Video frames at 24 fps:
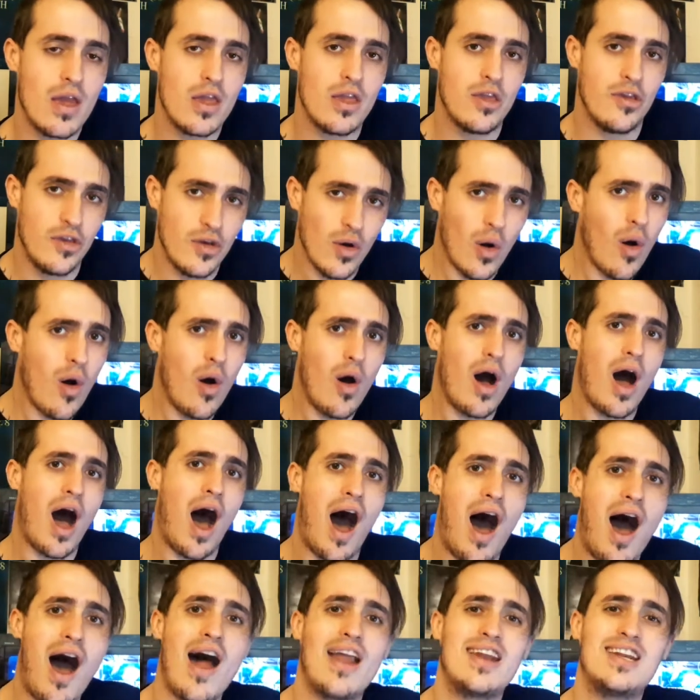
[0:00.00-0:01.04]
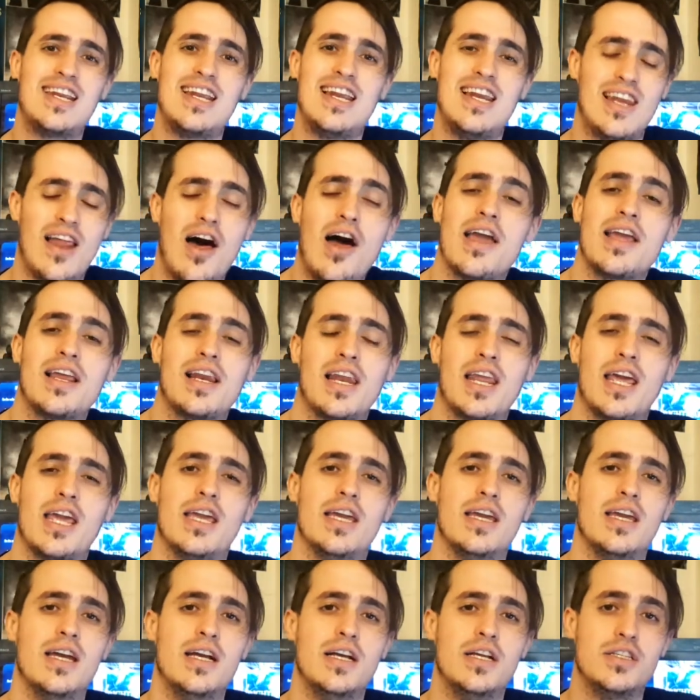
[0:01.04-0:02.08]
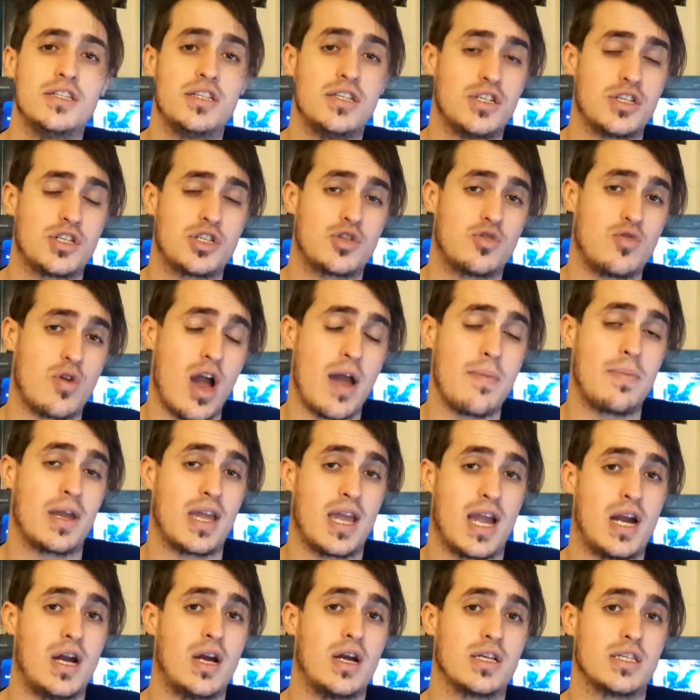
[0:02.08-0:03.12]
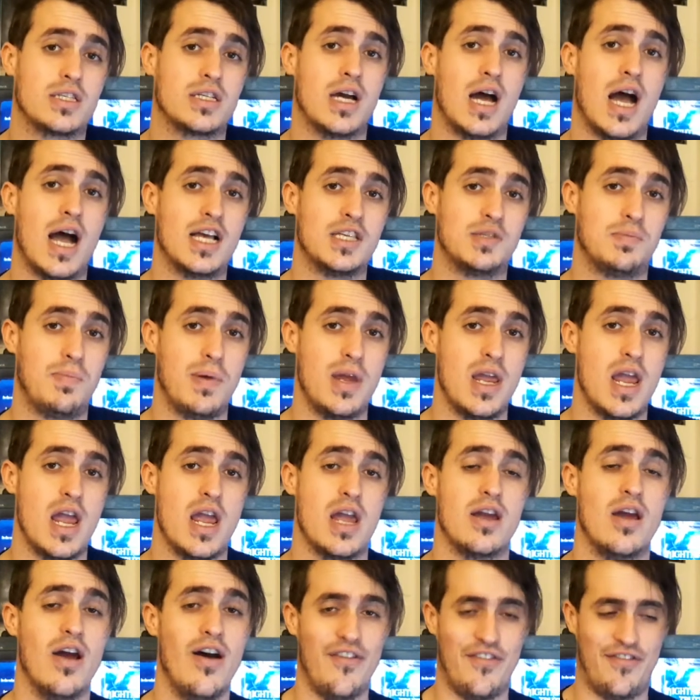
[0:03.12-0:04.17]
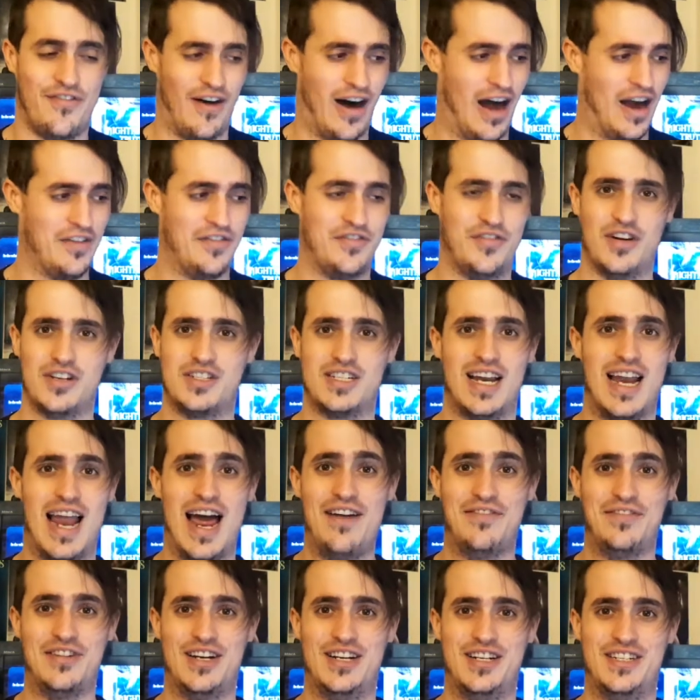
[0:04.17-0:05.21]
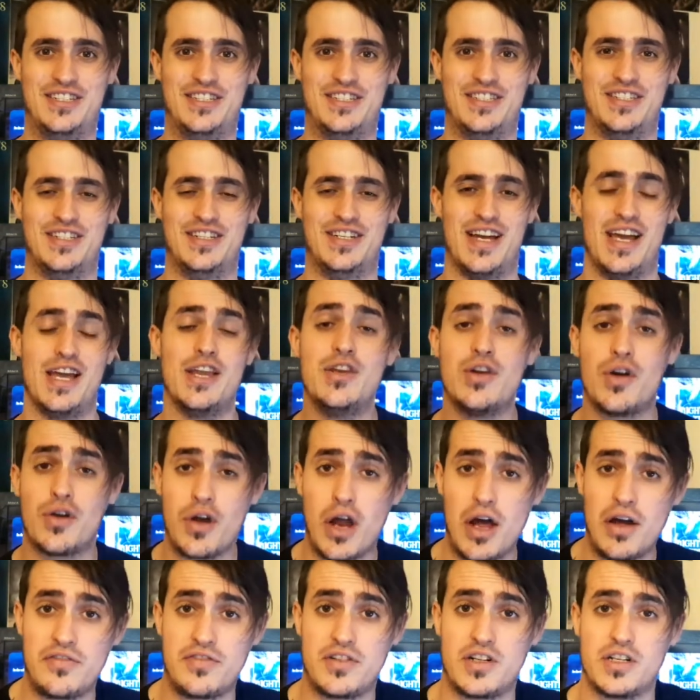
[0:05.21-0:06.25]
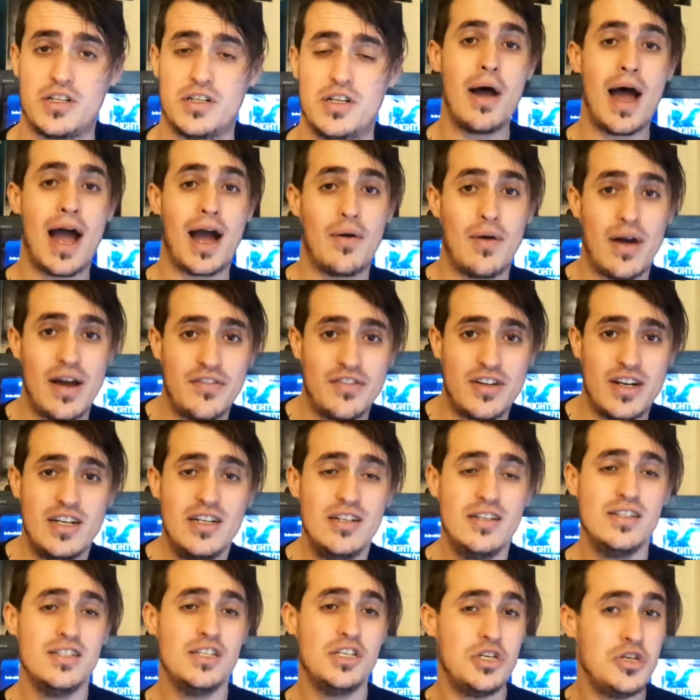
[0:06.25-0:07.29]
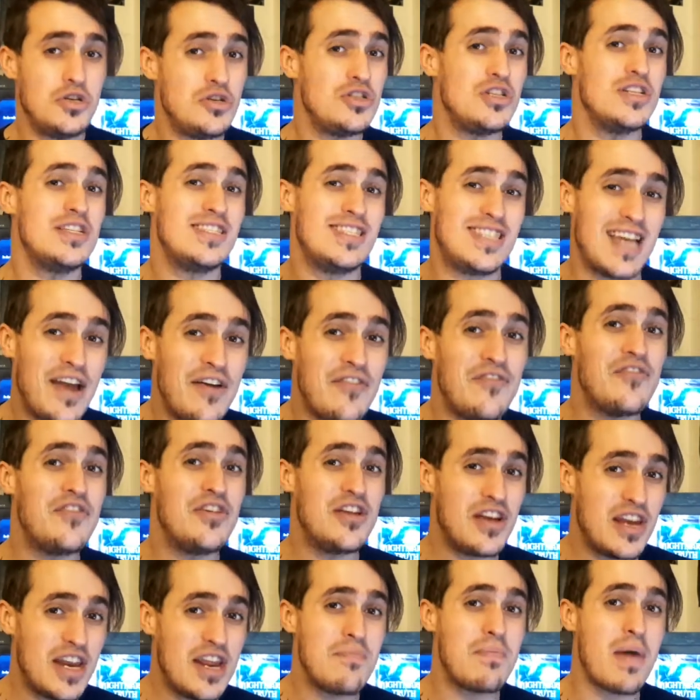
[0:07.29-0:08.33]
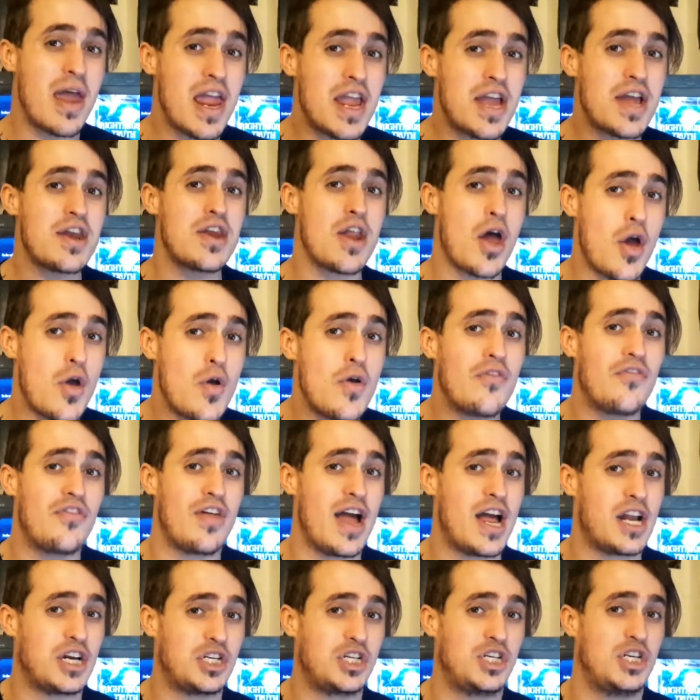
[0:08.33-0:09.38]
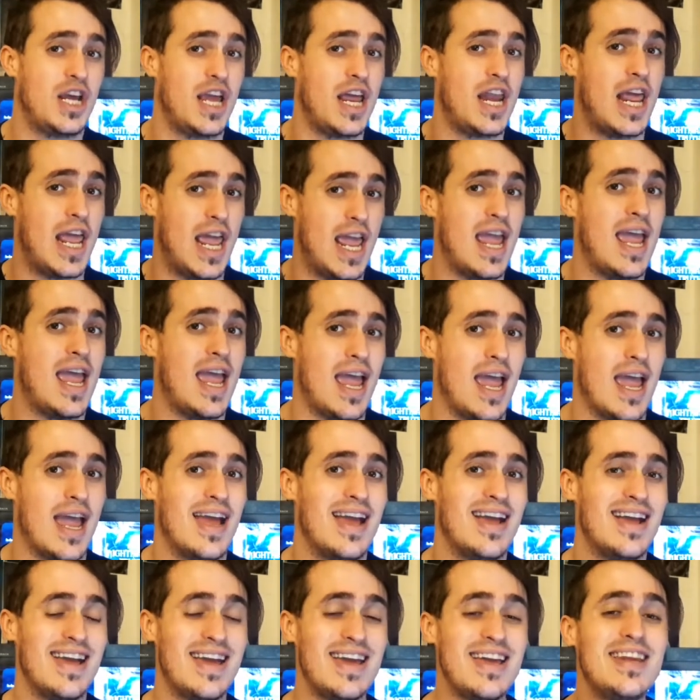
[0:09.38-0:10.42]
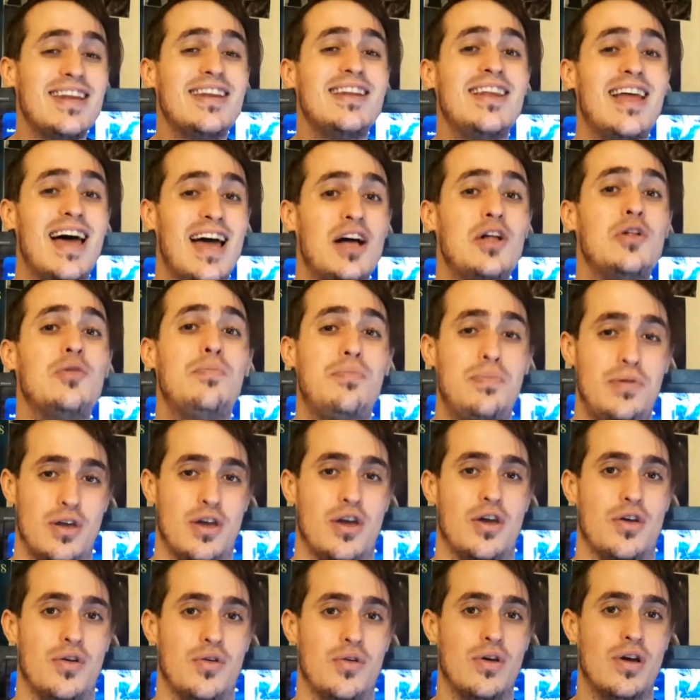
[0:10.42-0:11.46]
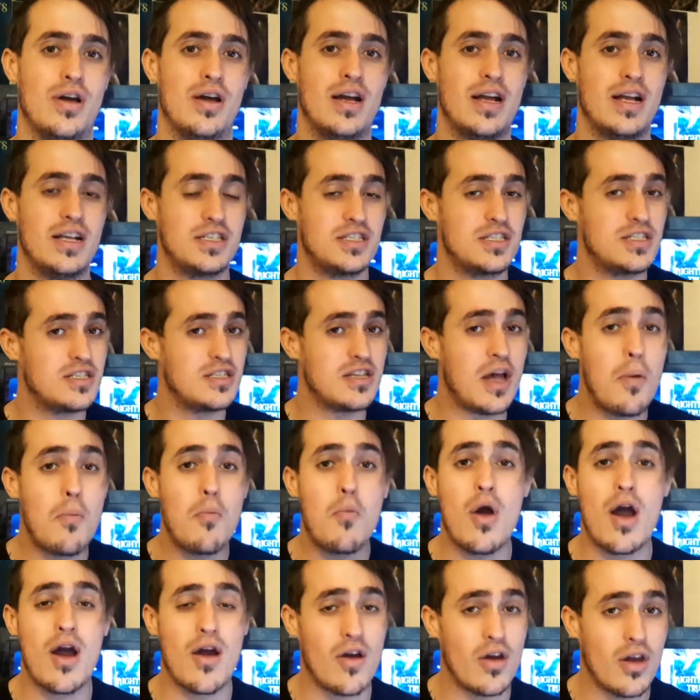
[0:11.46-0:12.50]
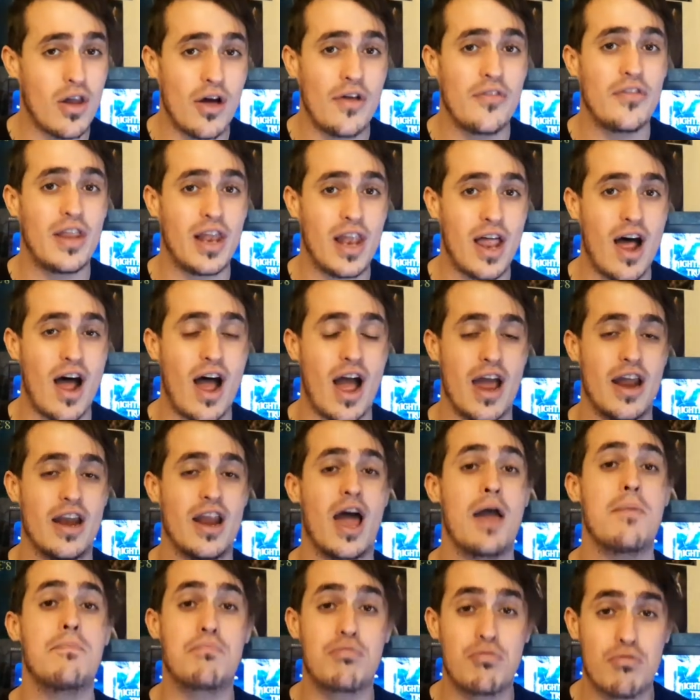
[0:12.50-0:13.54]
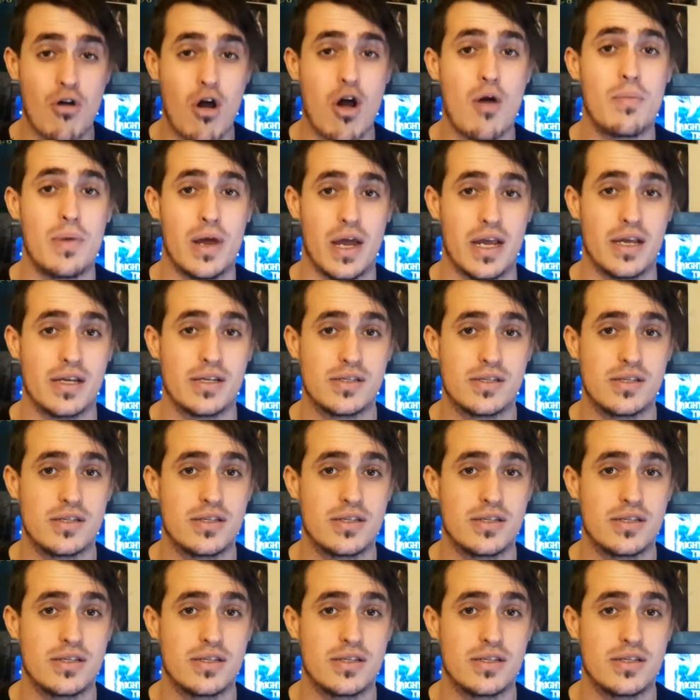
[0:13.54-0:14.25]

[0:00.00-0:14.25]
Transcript: you're hardly likely to describe a character as being 5'11" in your novel. However, you should definitely make a note of that shit here. It'll help you. Somewhere along the line, I promise.